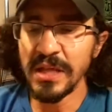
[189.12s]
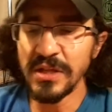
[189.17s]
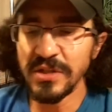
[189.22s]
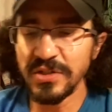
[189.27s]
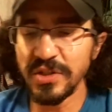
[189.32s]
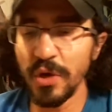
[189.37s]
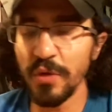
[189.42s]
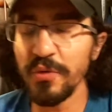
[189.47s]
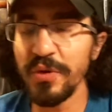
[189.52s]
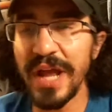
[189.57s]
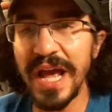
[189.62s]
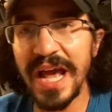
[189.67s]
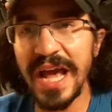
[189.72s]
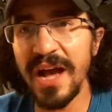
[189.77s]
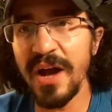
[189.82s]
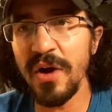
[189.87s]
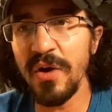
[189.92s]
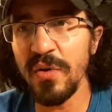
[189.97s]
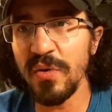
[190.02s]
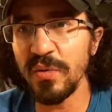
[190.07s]
So
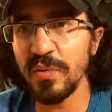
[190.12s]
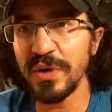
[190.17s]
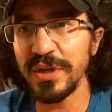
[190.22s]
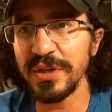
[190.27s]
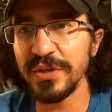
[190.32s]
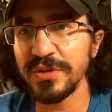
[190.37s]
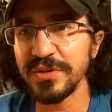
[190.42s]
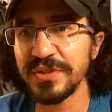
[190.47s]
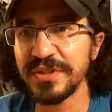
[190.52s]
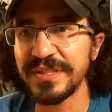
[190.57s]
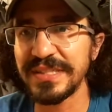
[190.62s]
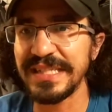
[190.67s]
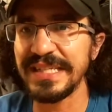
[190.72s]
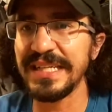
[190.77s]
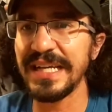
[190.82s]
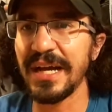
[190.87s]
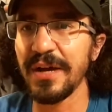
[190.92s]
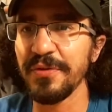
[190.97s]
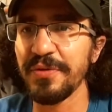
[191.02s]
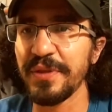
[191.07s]
now what you'll
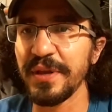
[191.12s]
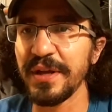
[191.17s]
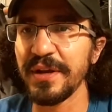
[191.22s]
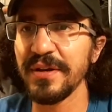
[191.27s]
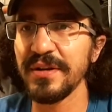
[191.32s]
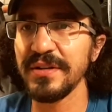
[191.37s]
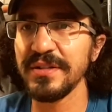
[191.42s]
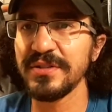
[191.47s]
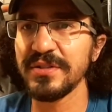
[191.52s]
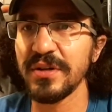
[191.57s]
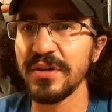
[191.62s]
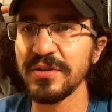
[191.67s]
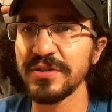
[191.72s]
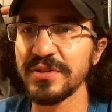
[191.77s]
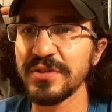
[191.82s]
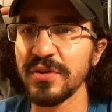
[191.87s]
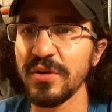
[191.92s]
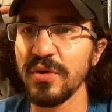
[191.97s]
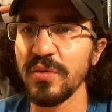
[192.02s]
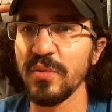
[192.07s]
see out there is
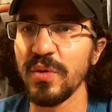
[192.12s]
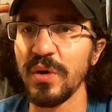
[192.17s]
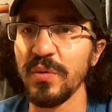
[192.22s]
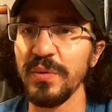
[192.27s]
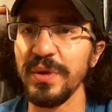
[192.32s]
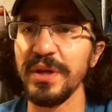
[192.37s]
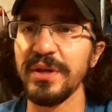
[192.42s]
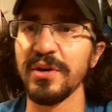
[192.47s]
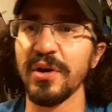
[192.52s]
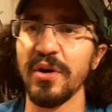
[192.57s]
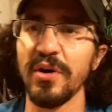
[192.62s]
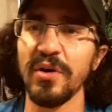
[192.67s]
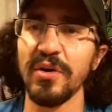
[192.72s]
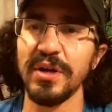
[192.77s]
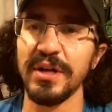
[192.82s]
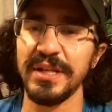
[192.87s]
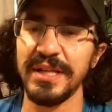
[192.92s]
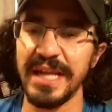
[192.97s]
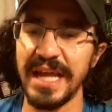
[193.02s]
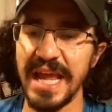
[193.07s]
also what we call
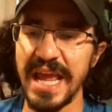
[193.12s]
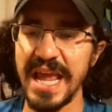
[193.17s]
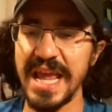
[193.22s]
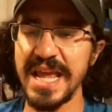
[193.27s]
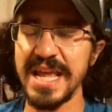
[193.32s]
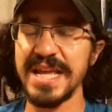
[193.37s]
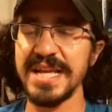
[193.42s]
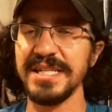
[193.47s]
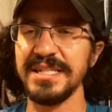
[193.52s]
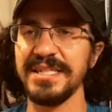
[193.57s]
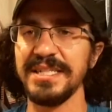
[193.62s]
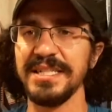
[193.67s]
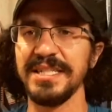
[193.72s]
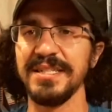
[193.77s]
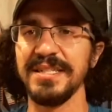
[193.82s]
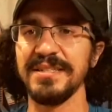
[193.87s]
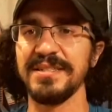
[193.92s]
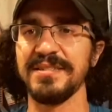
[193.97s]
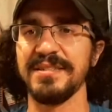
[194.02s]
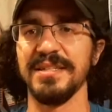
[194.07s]
an
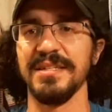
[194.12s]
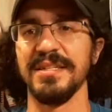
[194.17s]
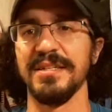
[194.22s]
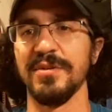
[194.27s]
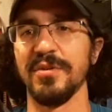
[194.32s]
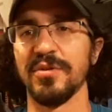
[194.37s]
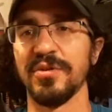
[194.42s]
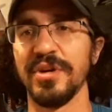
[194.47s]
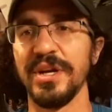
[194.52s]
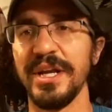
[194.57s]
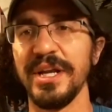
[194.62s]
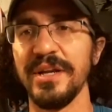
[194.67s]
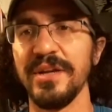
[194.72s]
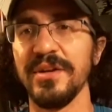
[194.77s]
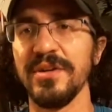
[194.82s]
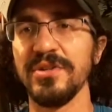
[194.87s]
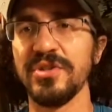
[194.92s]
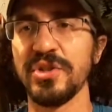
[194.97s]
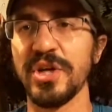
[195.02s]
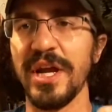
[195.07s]
ATC, or
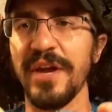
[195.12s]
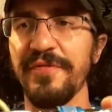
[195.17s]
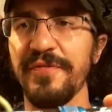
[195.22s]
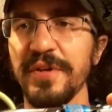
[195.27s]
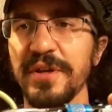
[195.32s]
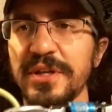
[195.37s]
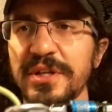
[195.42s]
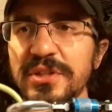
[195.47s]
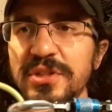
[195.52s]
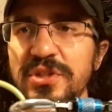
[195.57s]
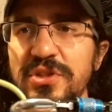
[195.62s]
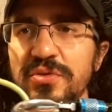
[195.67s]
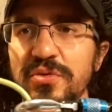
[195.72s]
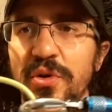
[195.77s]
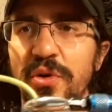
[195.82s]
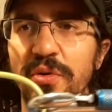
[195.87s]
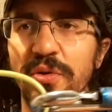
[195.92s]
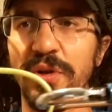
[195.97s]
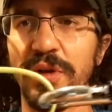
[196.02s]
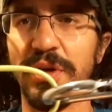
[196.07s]
air traffic
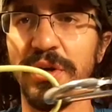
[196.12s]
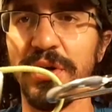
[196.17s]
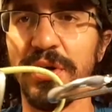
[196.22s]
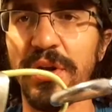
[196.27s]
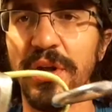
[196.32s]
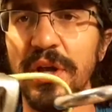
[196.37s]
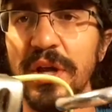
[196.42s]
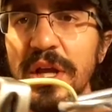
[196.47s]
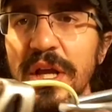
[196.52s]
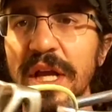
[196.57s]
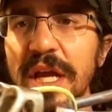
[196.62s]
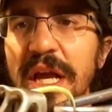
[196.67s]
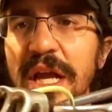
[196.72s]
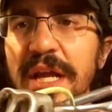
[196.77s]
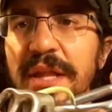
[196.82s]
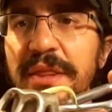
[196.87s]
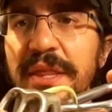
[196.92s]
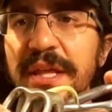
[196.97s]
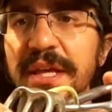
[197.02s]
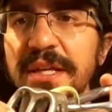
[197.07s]
controller.
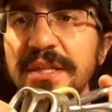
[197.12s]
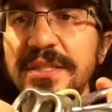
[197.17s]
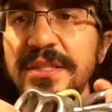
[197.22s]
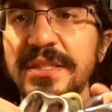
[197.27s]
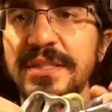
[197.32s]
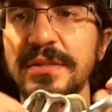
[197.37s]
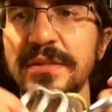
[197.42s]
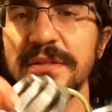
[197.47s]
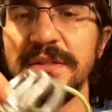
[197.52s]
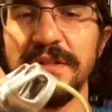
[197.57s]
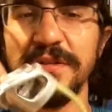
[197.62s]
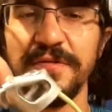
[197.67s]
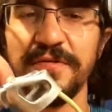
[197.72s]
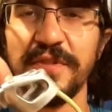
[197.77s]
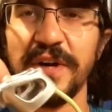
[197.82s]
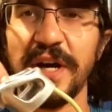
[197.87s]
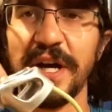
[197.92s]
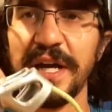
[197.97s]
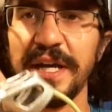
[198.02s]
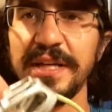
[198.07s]
And this
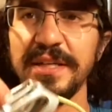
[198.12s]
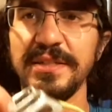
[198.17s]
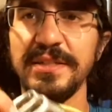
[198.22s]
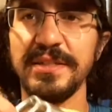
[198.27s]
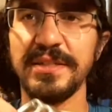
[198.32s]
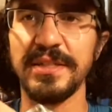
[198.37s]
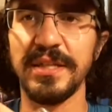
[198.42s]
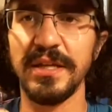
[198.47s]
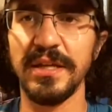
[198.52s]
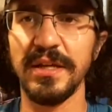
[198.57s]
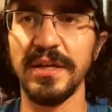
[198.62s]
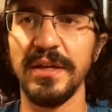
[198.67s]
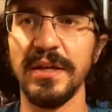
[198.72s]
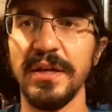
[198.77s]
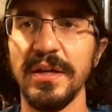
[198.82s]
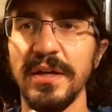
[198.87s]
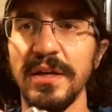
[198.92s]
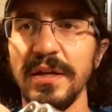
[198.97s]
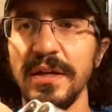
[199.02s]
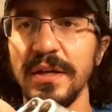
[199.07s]
device,
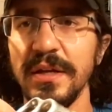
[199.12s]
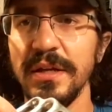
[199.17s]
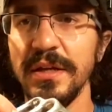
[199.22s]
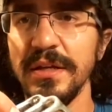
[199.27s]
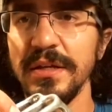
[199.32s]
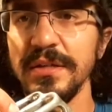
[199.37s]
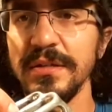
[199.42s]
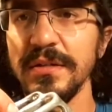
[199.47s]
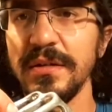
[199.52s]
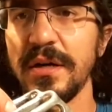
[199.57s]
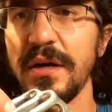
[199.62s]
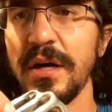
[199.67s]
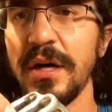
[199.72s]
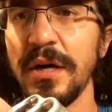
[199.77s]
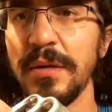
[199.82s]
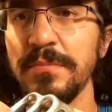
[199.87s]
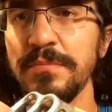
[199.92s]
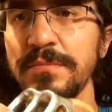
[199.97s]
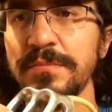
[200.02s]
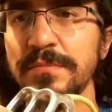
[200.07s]

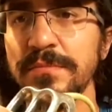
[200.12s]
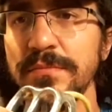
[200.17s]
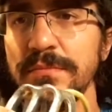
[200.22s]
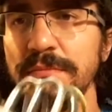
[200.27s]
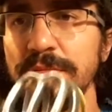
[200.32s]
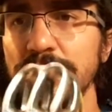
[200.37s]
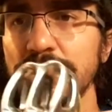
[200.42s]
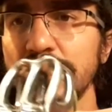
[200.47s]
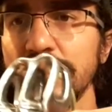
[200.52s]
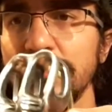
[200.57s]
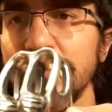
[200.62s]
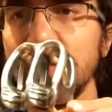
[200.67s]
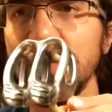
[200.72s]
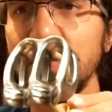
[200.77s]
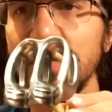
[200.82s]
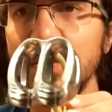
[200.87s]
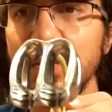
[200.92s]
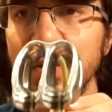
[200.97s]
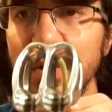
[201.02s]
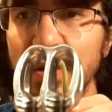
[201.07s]

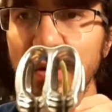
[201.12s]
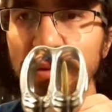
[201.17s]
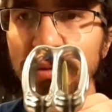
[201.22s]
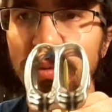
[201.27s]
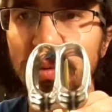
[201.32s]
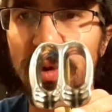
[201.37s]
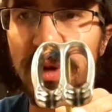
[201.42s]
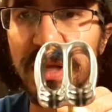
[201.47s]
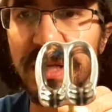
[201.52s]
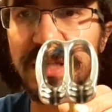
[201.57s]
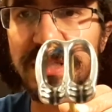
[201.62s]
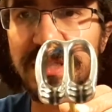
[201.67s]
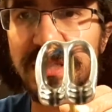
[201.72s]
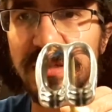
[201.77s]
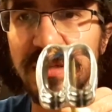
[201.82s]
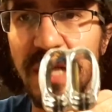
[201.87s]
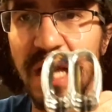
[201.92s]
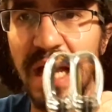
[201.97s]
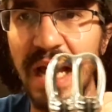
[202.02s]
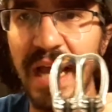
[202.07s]
what it
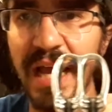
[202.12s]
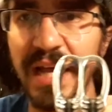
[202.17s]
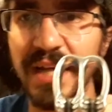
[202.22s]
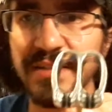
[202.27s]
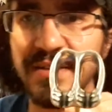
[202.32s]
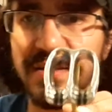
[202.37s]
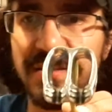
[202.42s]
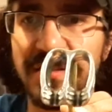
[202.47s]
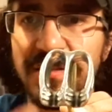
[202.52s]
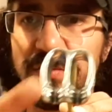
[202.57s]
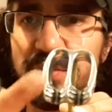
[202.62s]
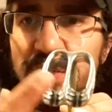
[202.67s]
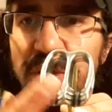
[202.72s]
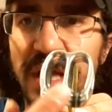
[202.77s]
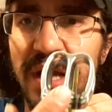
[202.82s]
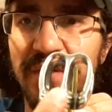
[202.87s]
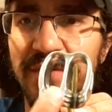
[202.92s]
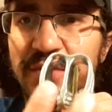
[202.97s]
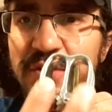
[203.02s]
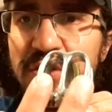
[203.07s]
has is we
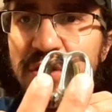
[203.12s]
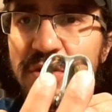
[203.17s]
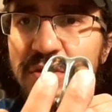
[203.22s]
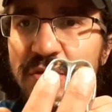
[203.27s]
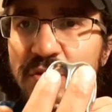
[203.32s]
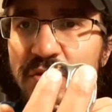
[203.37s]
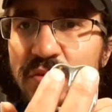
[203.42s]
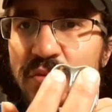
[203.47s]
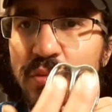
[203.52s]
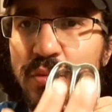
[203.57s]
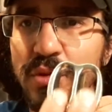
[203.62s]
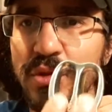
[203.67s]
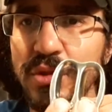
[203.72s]
have two